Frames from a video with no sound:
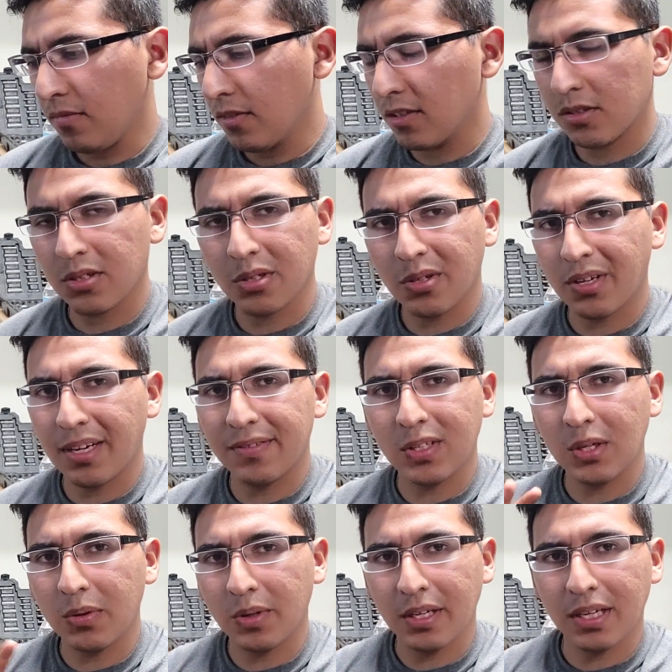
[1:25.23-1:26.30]
so you don't have to
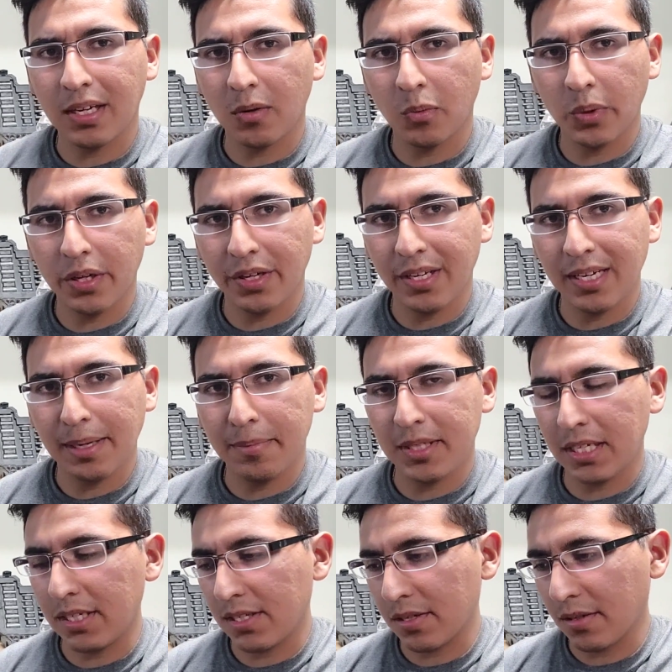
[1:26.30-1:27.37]
do any kind of weird
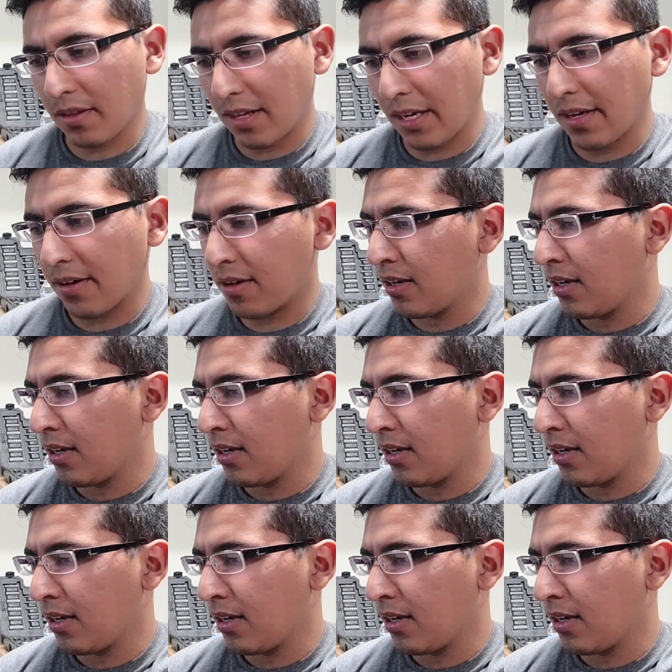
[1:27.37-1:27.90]
adaptation there.